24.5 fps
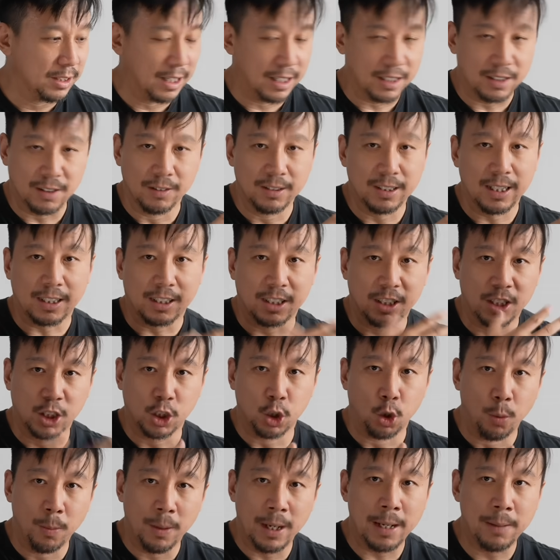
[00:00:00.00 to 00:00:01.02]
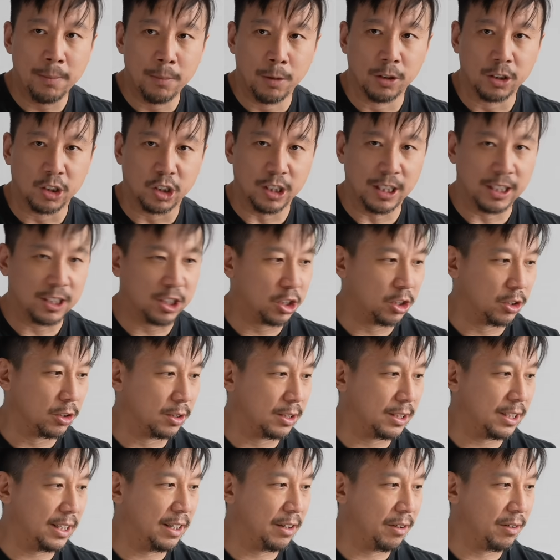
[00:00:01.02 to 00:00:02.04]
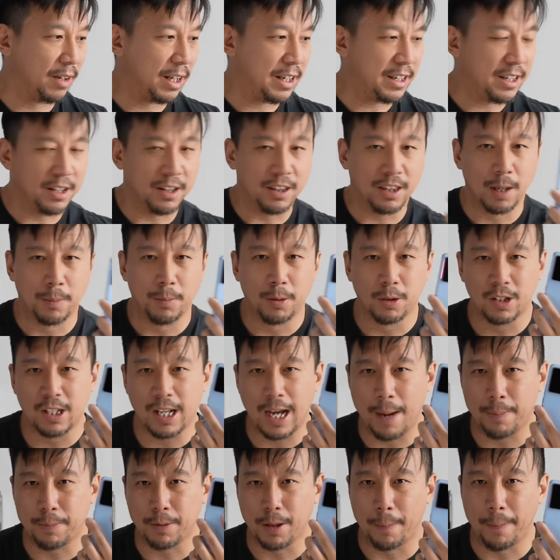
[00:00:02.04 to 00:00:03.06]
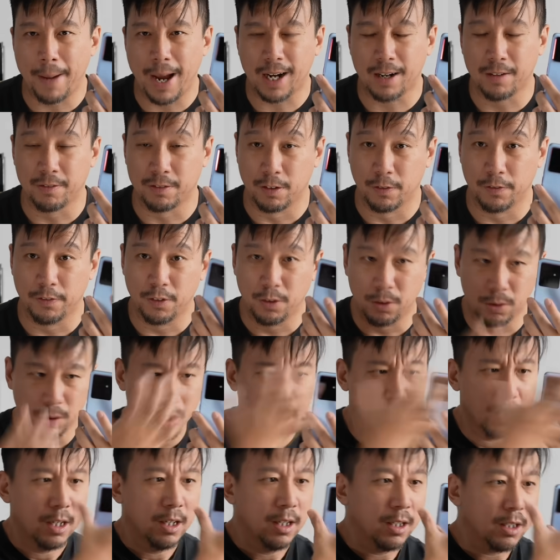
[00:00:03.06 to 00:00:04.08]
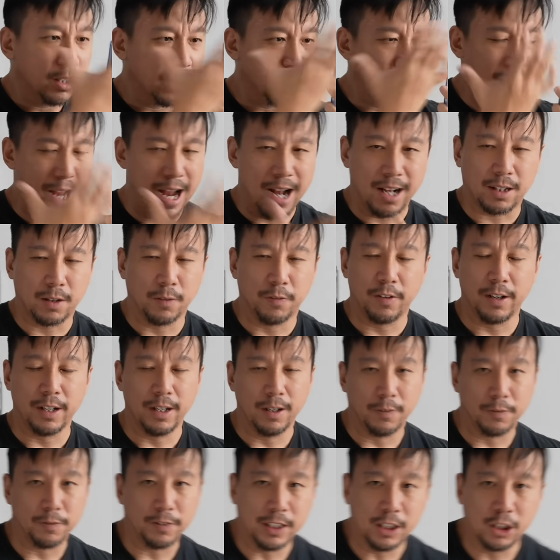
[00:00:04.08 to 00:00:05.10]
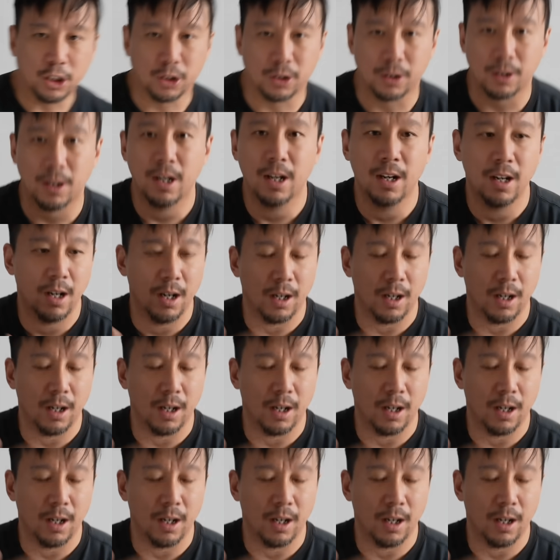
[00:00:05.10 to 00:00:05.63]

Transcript: Like there's like so many more gestures here. Like you can double tap the back of the phone to activate a feature.